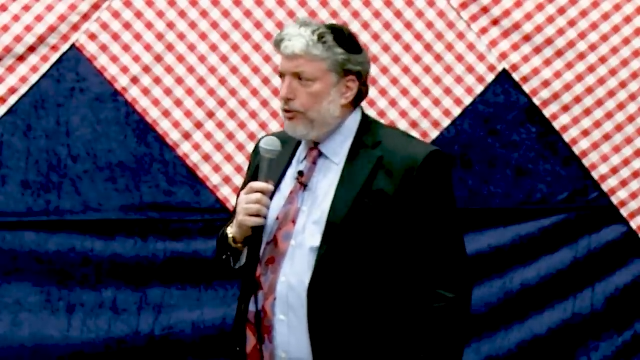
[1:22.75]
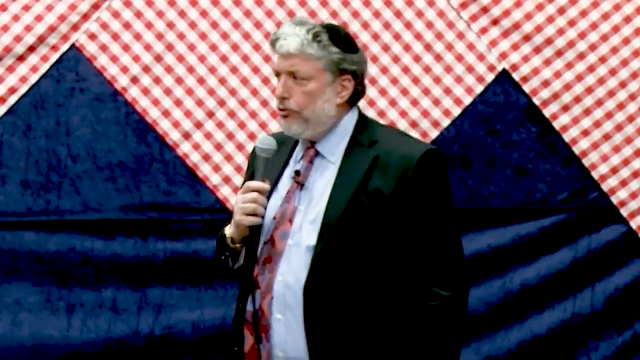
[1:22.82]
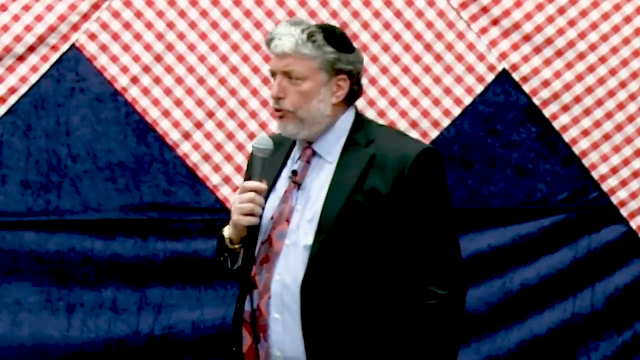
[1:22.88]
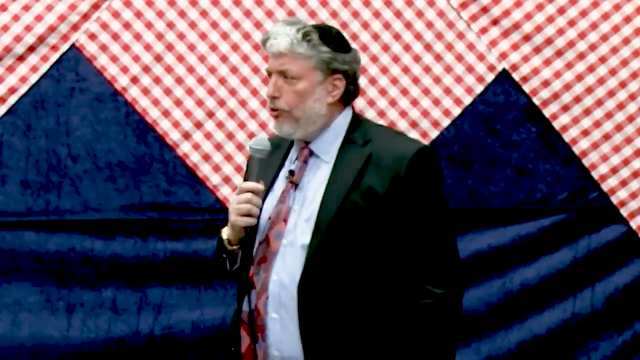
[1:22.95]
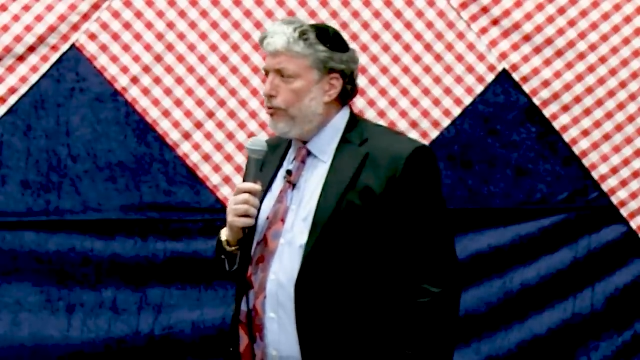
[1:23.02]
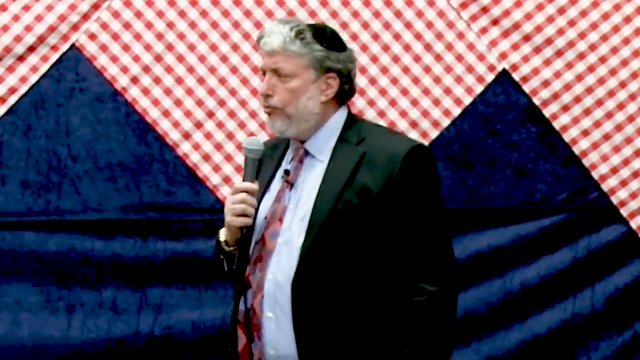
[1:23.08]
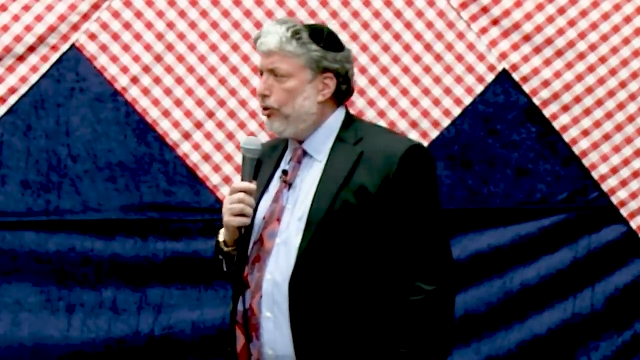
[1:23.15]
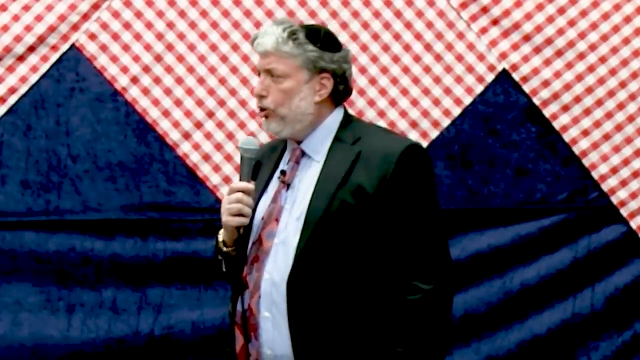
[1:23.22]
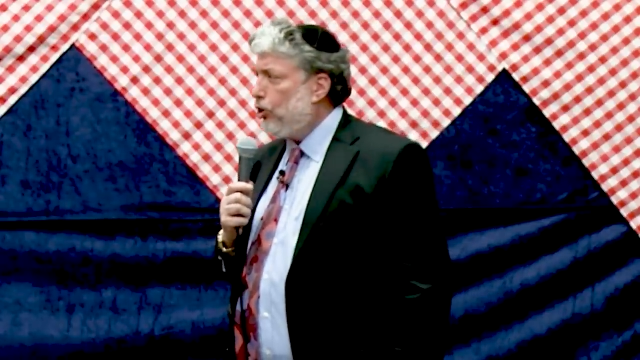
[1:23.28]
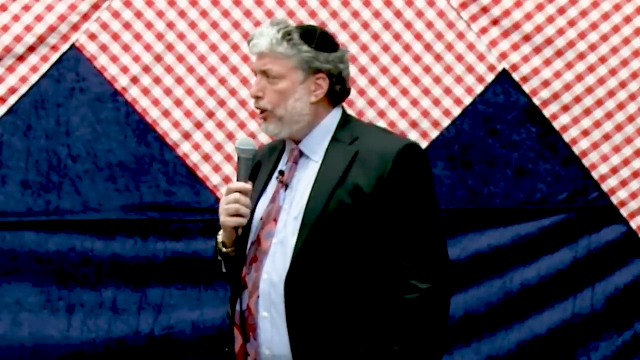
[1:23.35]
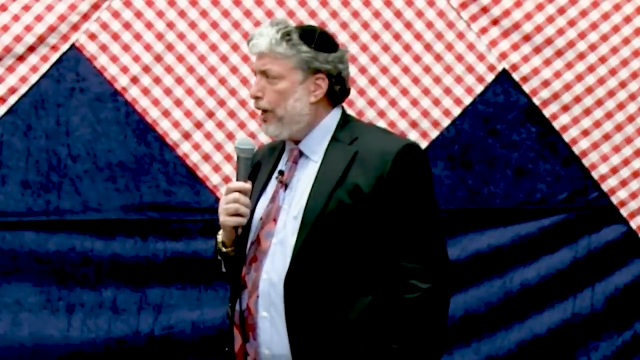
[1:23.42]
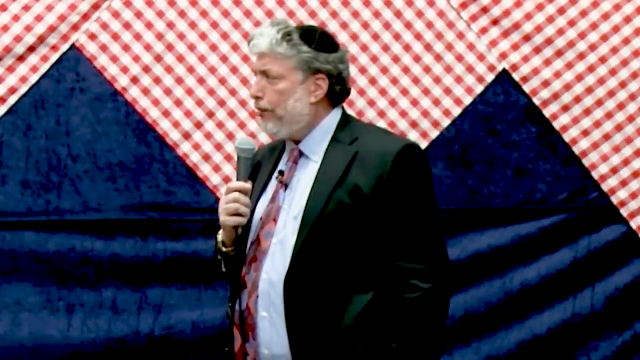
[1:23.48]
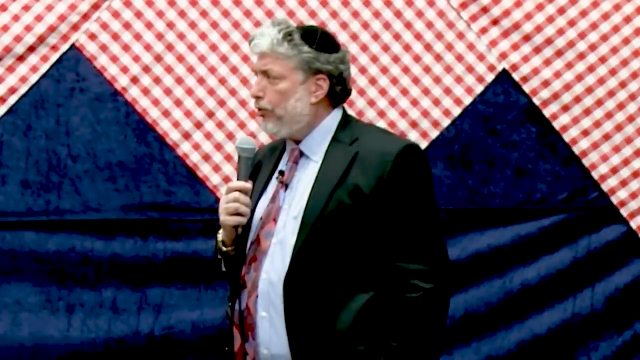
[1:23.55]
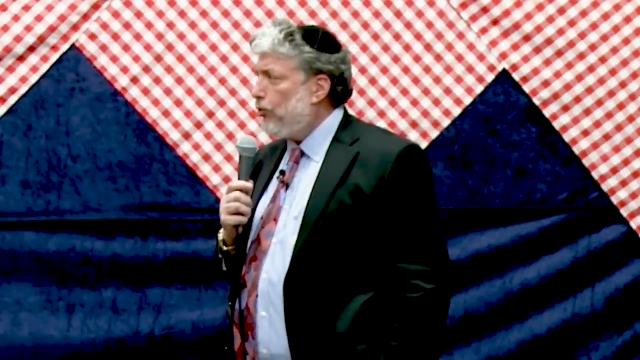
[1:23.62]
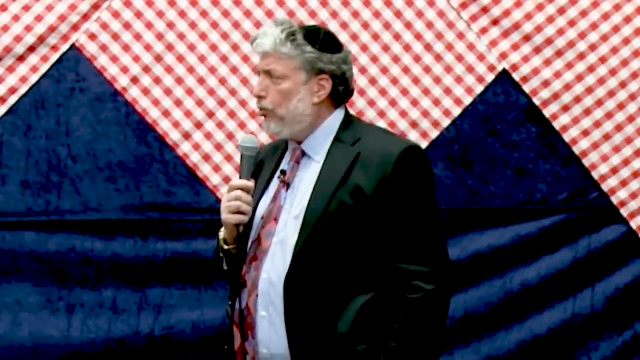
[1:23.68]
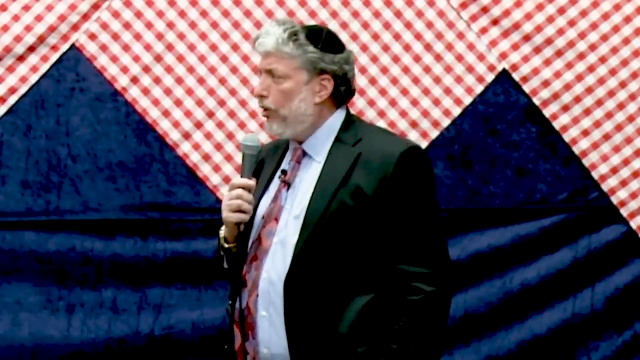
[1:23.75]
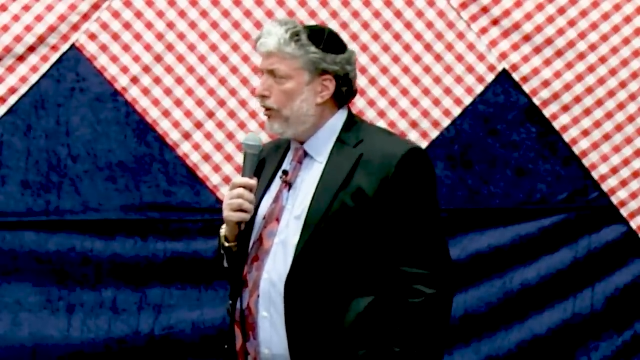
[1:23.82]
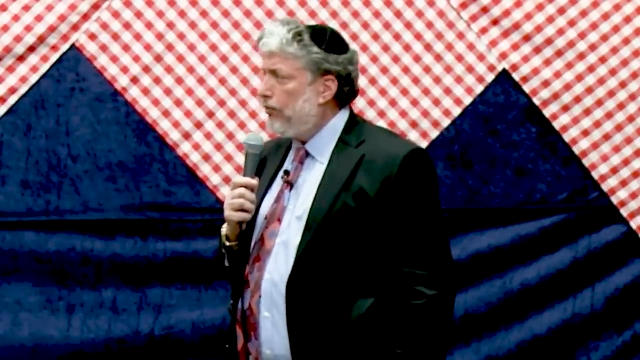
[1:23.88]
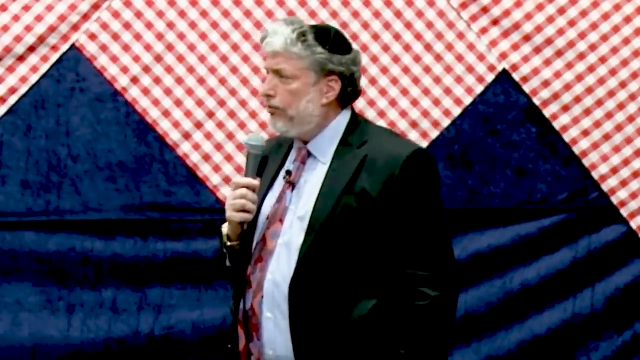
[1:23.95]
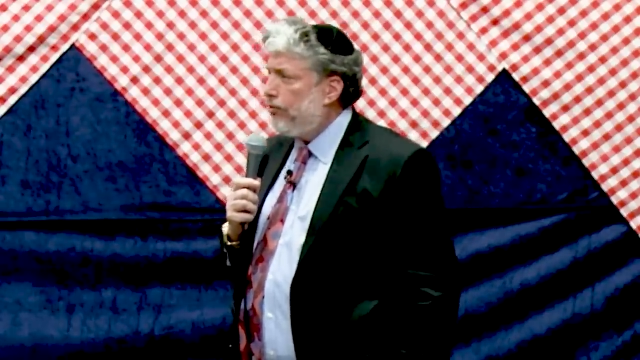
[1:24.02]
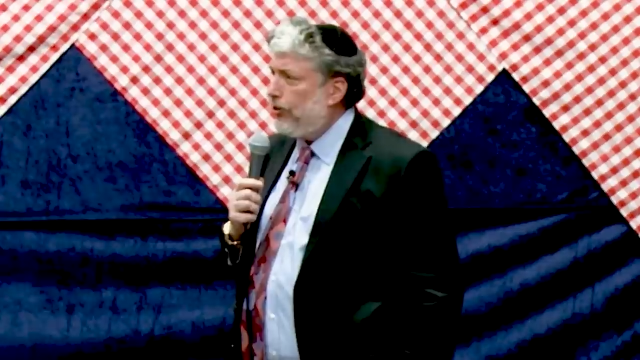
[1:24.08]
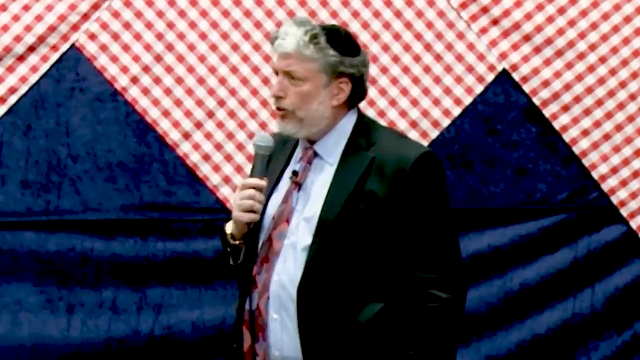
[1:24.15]
Romans chapter
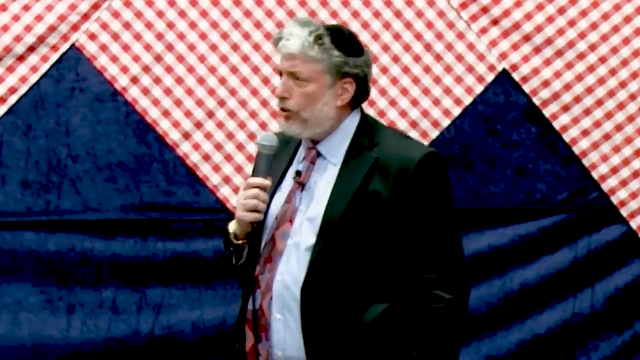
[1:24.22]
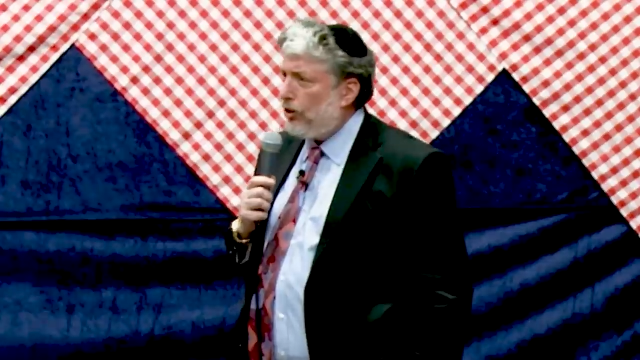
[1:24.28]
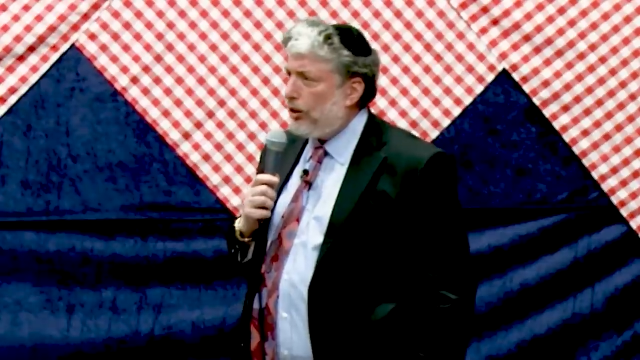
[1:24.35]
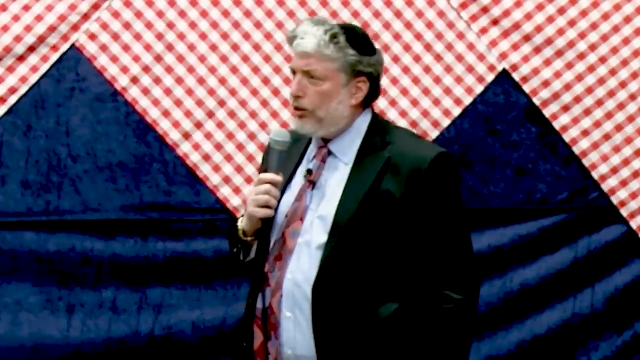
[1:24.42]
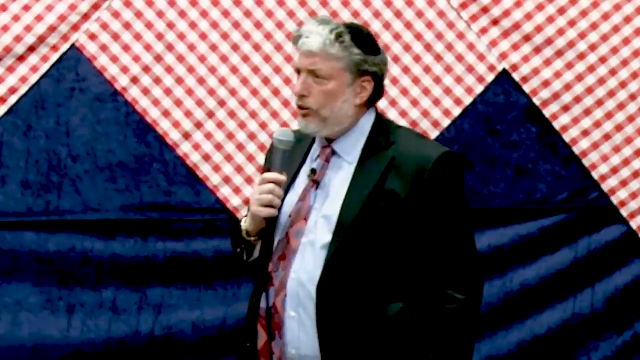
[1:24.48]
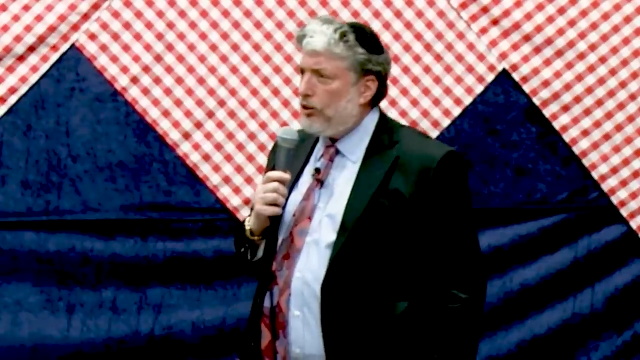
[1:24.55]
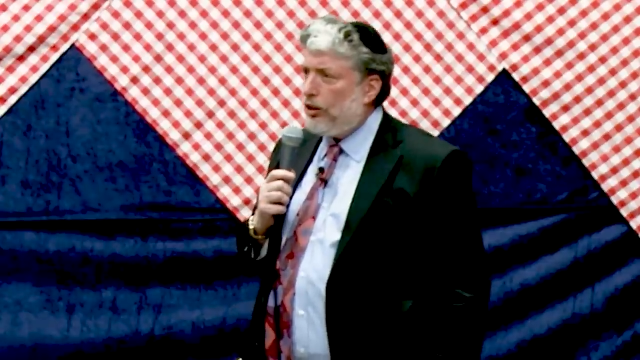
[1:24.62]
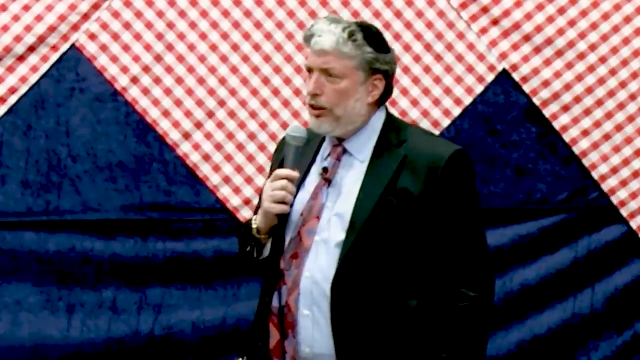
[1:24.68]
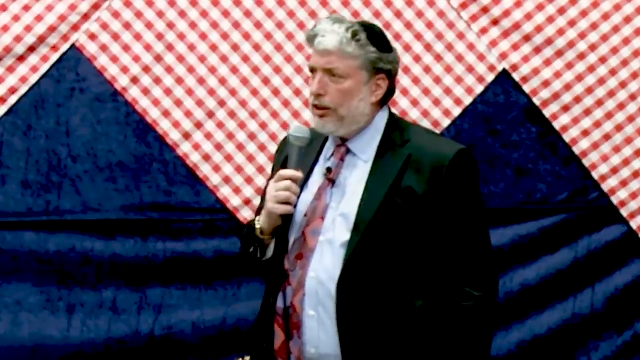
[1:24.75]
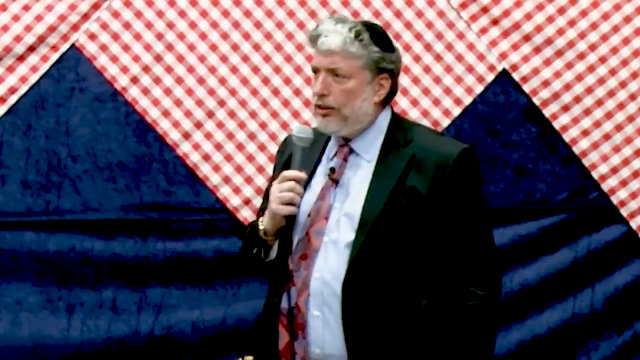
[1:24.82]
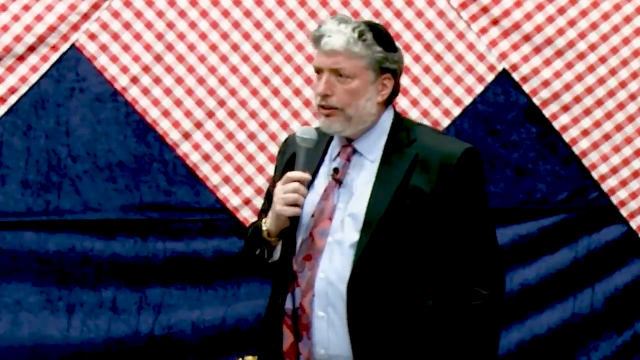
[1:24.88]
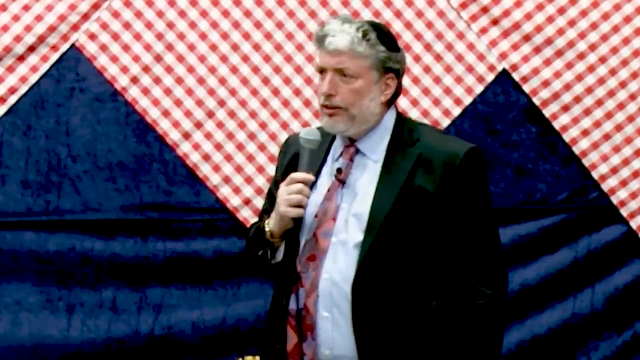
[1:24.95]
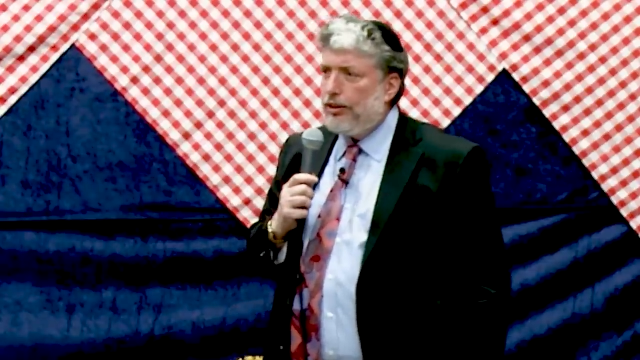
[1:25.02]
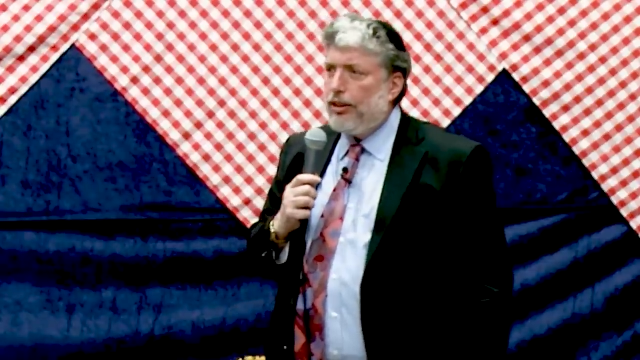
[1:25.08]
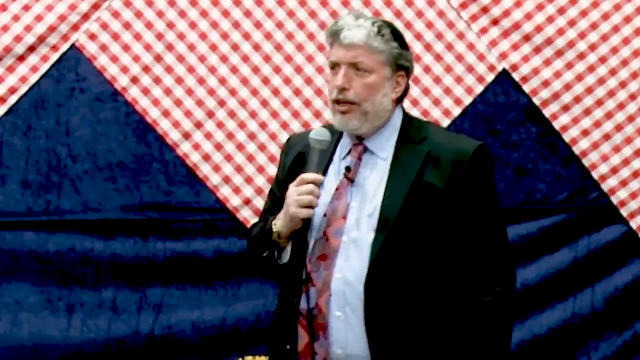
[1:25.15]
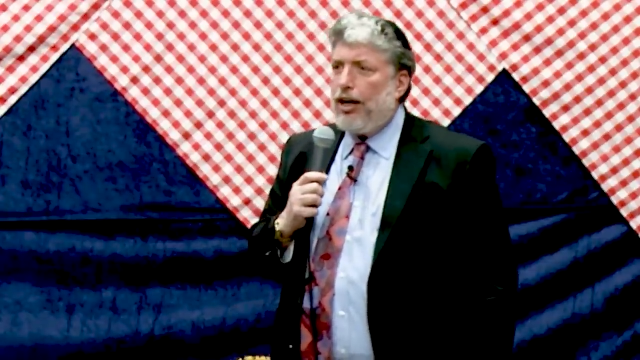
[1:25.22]
1, verse 16.